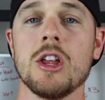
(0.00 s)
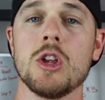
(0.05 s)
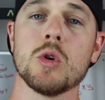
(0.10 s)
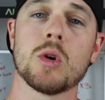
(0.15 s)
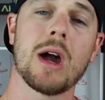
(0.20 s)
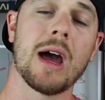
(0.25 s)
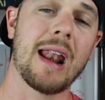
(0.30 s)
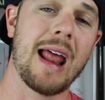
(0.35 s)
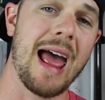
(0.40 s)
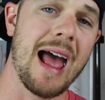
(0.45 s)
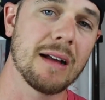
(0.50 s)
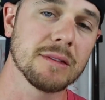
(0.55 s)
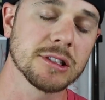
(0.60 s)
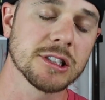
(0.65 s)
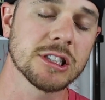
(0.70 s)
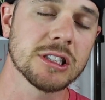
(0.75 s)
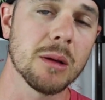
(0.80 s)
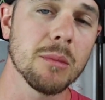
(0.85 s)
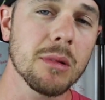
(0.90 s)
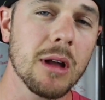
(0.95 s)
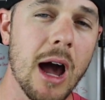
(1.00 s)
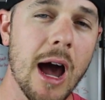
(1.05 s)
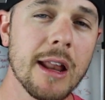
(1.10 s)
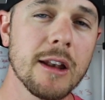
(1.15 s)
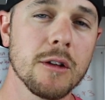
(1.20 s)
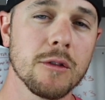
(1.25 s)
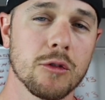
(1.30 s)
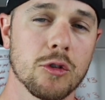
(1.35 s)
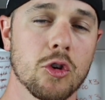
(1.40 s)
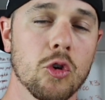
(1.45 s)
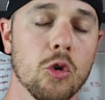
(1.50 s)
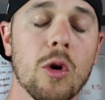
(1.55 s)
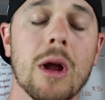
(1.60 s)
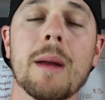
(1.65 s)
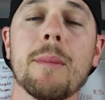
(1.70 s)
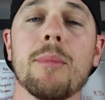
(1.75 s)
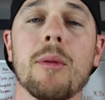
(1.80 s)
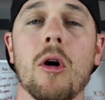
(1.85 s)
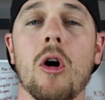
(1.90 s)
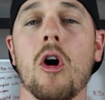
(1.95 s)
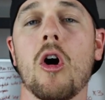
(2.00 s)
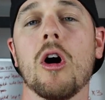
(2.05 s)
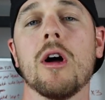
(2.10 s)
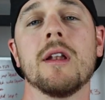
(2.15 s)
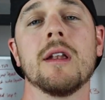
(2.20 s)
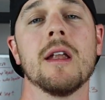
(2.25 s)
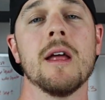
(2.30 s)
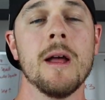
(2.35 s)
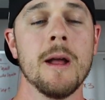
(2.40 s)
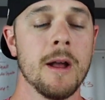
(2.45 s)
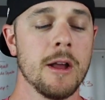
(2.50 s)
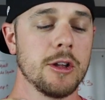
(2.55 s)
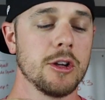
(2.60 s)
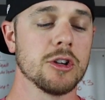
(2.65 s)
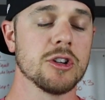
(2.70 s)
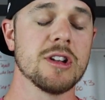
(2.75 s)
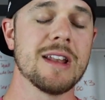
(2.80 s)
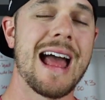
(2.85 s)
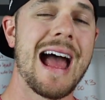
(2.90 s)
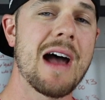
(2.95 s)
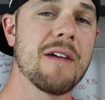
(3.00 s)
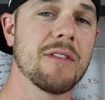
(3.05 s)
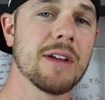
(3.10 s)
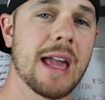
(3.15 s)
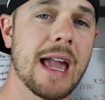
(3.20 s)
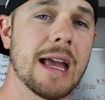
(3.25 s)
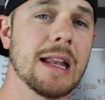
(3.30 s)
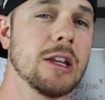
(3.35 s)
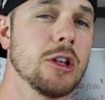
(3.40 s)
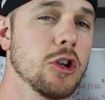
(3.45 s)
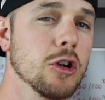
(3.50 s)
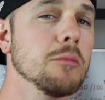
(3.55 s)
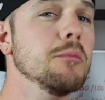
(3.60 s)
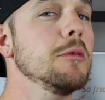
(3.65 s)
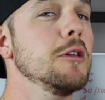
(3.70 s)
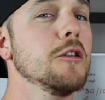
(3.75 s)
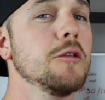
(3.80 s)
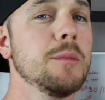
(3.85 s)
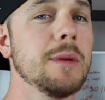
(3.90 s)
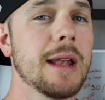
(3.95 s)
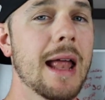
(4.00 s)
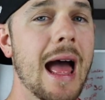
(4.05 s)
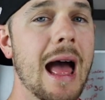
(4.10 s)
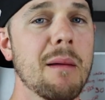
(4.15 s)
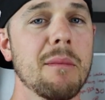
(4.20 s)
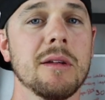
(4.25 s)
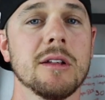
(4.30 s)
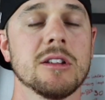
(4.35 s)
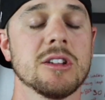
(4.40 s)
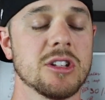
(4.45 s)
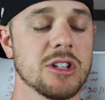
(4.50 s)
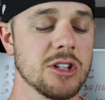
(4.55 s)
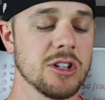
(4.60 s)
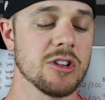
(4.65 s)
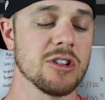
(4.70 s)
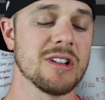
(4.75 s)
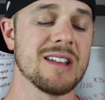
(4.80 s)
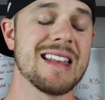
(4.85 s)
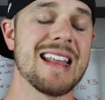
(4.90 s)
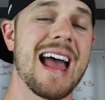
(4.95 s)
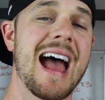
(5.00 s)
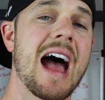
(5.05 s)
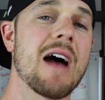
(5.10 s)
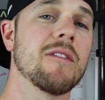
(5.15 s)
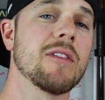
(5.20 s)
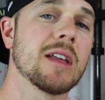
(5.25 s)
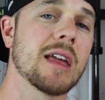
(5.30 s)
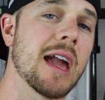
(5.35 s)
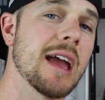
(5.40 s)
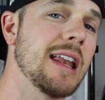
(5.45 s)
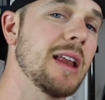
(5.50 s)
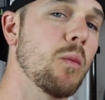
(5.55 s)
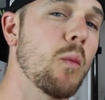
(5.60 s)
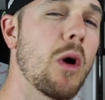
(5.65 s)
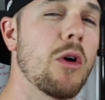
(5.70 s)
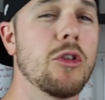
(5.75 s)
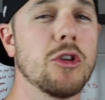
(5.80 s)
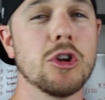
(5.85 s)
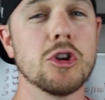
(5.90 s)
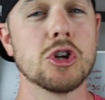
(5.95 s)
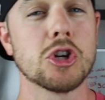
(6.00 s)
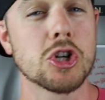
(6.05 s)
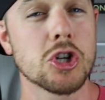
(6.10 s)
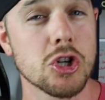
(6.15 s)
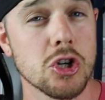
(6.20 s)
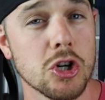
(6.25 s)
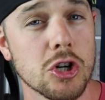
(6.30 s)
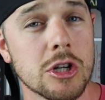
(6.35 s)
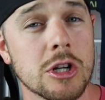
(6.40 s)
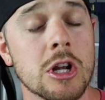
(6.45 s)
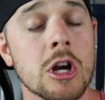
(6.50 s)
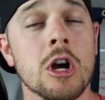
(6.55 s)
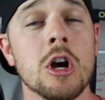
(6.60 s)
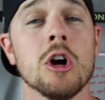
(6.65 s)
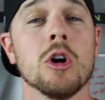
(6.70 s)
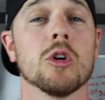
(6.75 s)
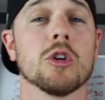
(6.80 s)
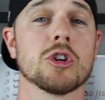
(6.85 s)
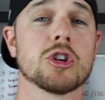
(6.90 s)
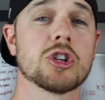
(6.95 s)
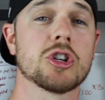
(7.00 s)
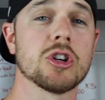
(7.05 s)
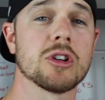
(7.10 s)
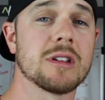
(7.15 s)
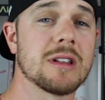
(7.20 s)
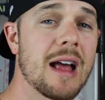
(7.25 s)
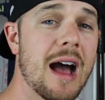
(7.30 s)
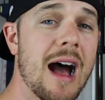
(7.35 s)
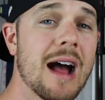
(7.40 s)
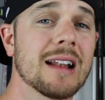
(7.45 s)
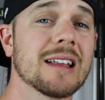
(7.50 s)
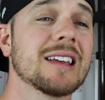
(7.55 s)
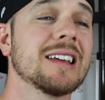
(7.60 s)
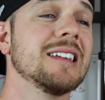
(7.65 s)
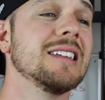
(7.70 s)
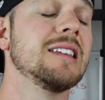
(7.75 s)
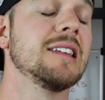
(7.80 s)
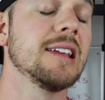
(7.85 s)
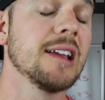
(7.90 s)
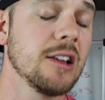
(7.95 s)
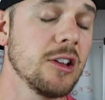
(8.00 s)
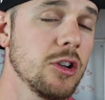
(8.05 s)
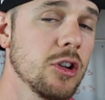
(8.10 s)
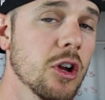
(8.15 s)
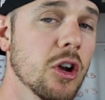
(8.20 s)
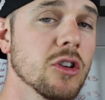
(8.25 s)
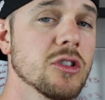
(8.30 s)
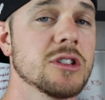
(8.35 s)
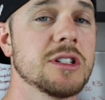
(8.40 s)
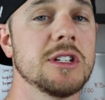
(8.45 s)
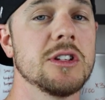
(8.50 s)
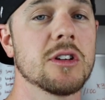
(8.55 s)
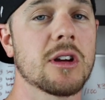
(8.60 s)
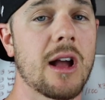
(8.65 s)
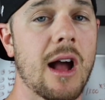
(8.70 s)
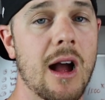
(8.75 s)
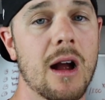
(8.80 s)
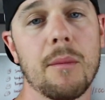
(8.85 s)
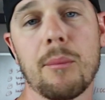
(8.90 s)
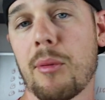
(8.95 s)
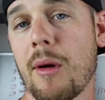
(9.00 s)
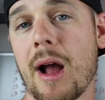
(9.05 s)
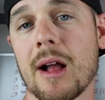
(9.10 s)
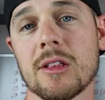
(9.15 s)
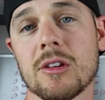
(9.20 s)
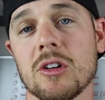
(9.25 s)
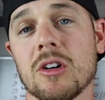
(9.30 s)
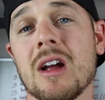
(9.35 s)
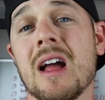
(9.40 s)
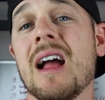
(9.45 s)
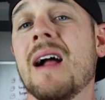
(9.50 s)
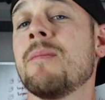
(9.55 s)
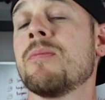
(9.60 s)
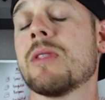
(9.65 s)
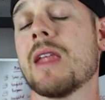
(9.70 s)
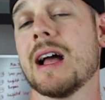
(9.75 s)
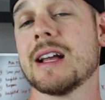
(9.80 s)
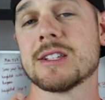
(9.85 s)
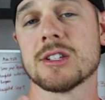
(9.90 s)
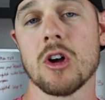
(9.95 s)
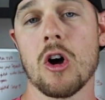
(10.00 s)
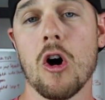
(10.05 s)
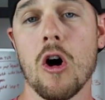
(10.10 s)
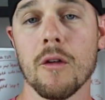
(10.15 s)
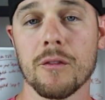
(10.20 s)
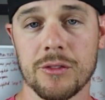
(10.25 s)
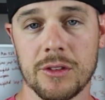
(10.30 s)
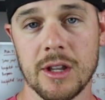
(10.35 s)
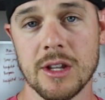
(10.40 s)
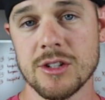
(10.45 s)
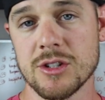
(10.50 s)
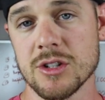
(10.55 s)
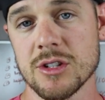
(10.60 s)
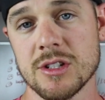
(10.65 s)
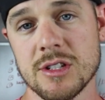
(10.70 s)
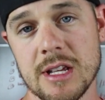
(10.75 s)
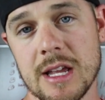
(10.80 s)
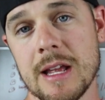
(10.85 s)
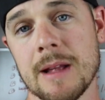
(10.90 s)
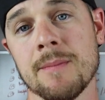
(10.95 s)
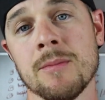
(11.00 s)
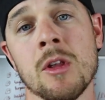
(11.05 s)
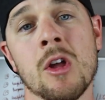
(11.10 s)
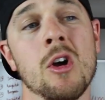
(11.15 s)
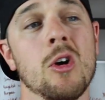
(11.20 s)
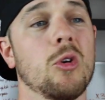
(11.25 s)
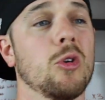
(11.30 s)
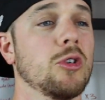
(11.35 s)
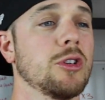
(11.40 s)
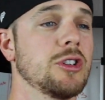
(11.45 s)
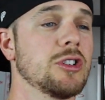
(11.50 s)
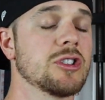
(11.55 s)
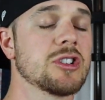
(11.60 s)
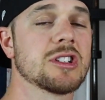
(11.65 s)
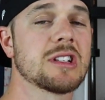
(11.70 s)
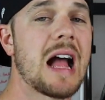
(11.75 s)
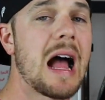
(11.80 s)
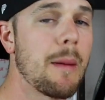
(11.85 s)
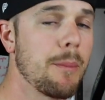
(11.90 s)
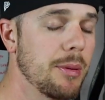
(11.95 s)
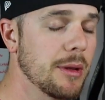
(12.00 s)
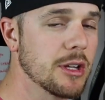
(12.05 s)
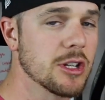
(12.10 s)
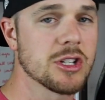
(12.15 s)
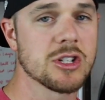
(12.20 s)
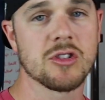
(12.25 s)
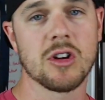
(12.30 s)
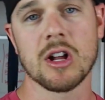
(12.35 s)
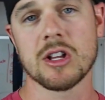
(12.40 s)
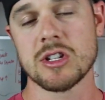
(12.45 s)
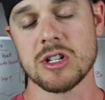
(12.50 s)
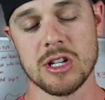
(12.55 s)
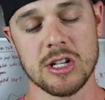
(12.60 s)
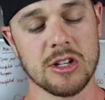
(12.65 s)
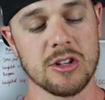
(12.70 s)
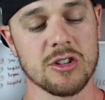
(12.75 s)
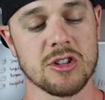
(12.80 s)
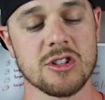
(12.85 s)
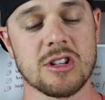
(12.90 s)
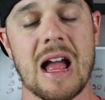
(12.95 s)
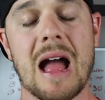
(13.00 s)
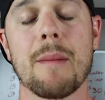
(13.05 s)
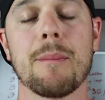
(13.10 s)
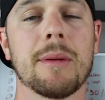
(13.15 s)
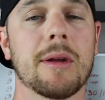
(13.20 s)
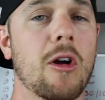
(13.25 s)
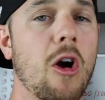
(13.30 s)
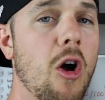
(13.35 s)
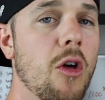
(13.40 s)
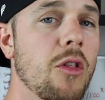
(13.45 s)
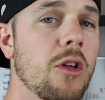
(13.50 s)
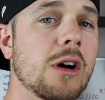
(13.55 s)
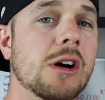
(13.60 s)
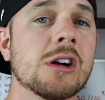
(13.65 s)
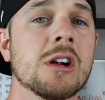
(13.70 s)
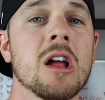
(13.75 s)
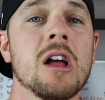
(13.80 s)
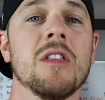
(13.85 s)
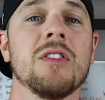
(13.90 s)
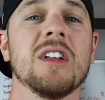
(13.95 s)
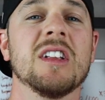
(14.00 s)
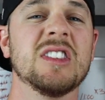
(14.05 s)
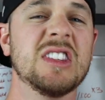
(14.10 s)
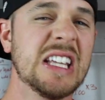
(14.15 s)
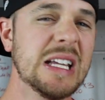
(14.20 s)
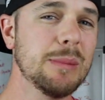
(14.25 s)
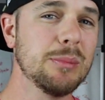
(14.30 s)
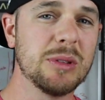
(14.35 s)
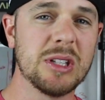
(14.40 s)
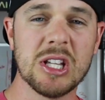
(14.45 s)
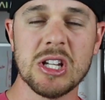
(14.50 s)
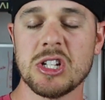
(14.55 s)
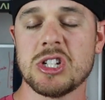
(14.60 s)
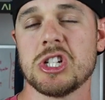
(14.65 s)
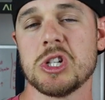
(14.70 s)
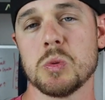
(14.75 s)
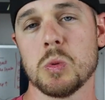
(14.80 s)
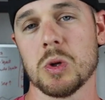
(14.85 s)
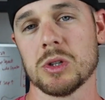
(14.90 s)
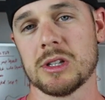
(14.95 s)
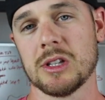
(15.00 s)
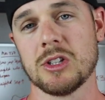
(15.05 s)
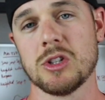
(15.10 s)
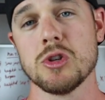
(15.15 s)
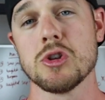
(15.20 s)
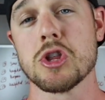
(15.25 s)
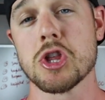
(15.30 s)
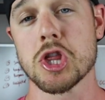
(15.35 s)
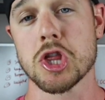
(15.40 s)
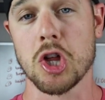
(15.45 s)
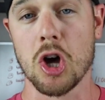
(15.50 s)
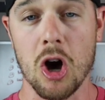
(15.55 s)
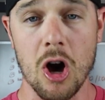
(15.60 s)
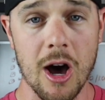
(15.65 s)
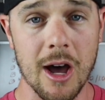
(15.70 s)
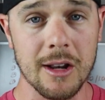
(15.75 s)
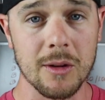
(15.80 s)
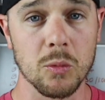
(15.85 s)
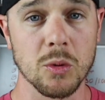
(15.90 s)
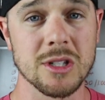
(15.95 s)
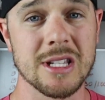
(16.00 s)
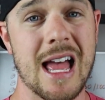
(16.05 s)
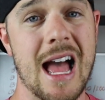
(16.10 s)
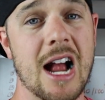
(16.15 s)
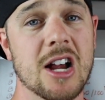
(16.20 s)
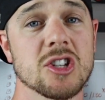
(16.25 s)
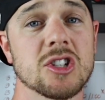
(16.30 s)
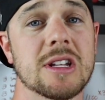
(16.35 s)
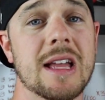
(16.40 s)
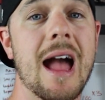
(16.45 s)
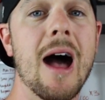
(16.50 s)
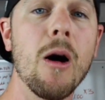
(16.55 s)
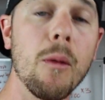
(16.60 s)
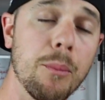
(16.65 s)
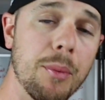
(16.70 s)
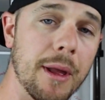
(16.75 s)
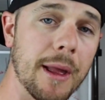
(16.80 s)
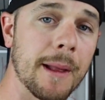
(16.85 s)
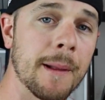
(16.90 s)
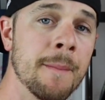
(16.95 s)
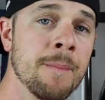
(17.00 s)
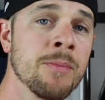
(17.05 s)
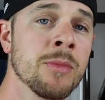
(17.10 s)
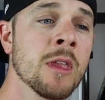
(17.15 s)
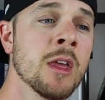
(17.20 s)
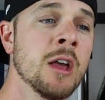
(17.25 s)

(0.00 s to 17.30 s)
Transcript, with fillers: you kind of have some kind of grip on you're navigating your movement habits, you're navigating whether you should or should not continue to go see your chiropractor as often as you're seeing, or you're stopping stretching, you're stopping all the, the deep tissue work that you thought was actually helping.